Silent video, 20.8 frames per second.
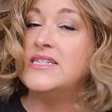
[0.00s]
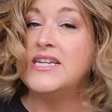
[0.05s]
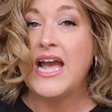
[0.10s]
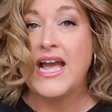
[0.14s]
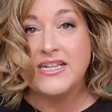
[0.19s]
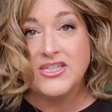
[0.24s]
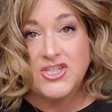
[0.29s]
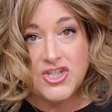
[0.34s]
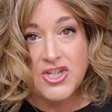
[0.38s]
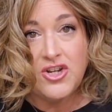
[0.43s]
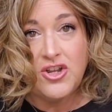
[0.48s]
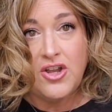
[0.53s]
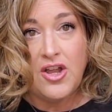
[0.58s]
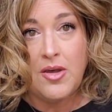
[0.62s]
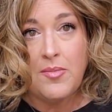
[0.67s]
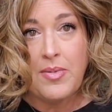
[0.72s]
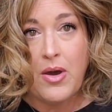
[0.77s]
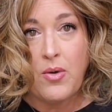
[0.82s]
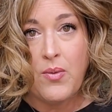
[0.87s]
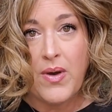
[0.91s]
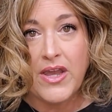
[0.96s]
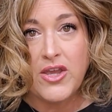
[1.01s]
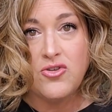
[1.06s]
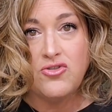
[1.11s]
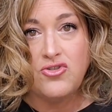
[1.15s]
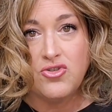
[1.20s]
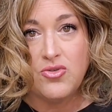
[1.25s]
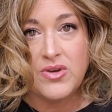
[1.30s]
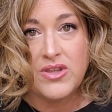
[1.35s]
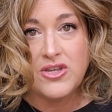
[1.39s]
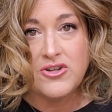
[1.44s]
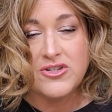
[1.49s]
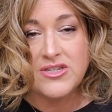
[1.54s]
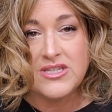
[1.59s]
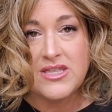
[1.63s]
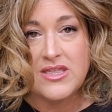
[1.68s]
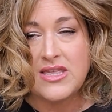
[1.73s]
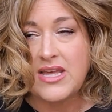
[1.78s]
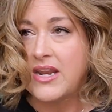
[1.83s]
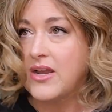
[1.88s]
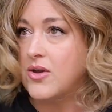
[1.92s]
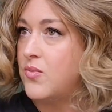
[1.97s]
intentional about what you do with your
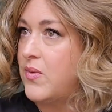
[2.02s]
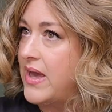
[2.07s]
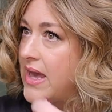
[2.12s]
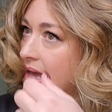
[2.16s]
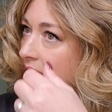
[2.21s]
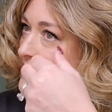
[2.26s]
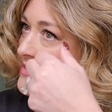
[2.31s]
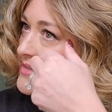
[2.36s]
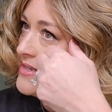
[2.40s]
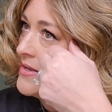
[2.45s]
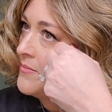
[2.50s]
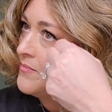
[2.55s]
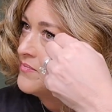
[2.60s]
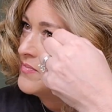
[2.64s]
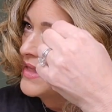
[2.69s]
synthetic wigs.